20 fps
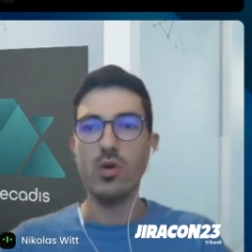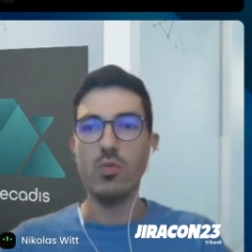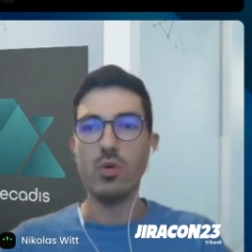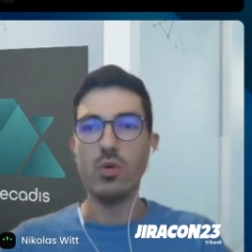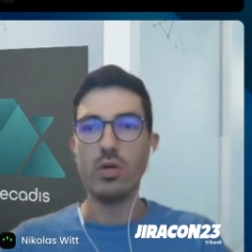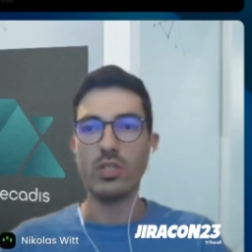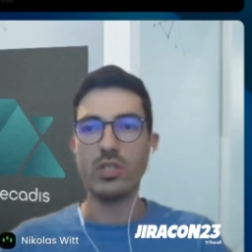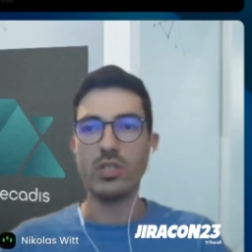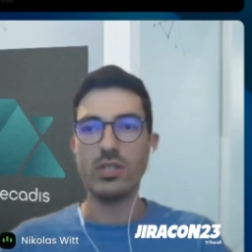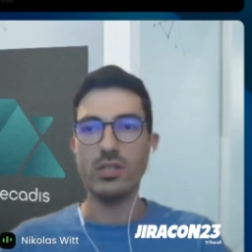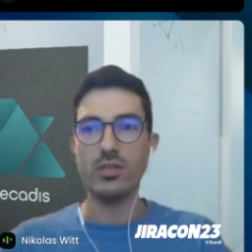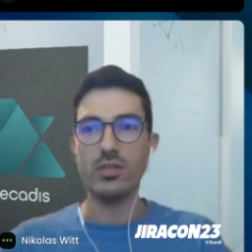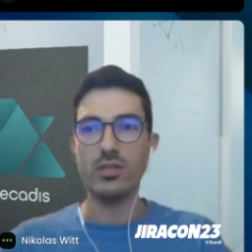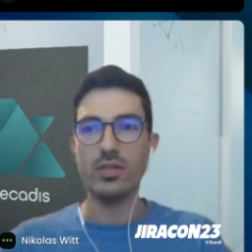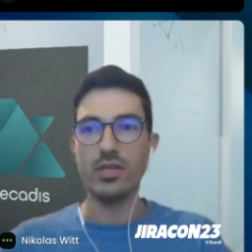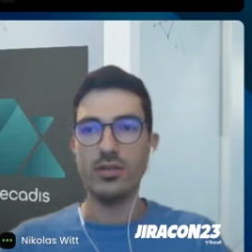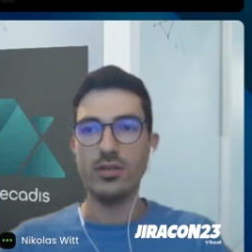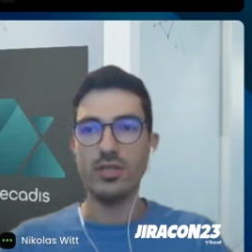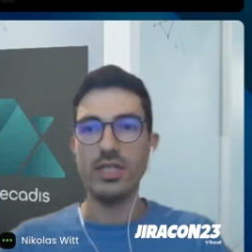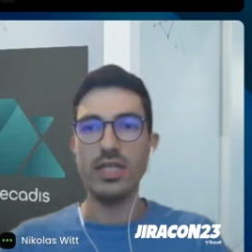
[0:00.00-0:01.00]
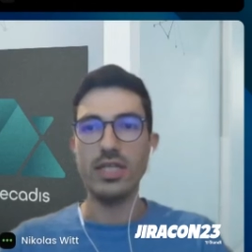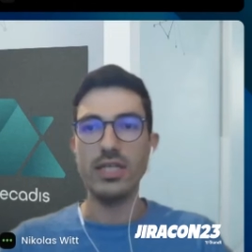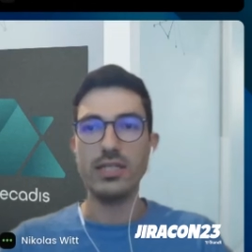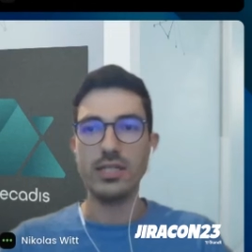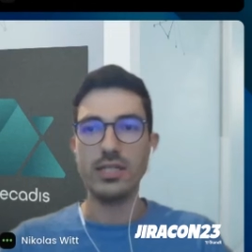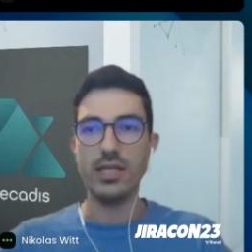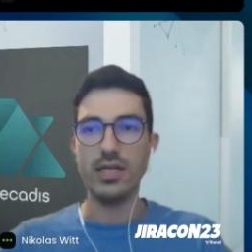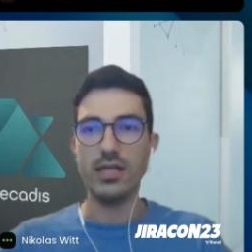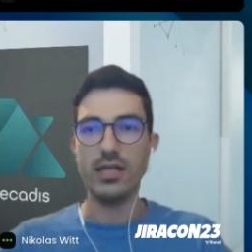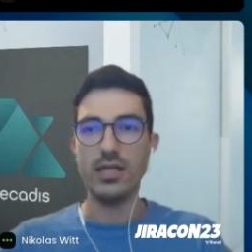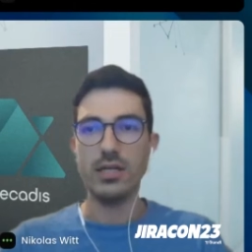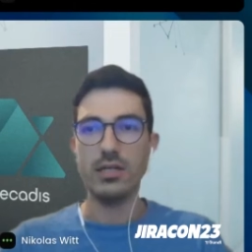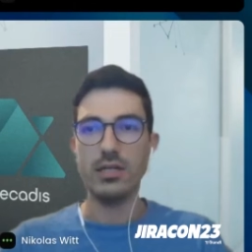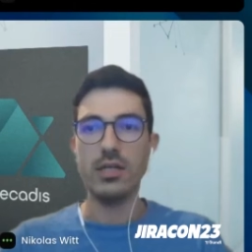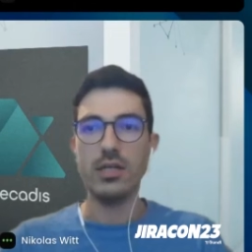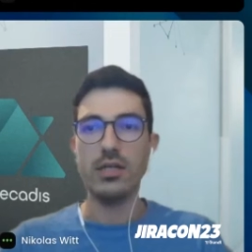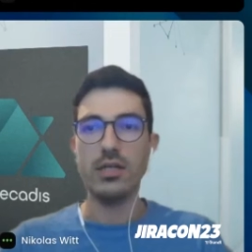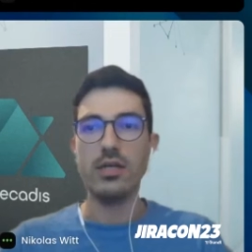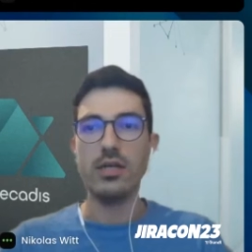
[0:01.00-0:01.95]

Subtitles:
what their needs are,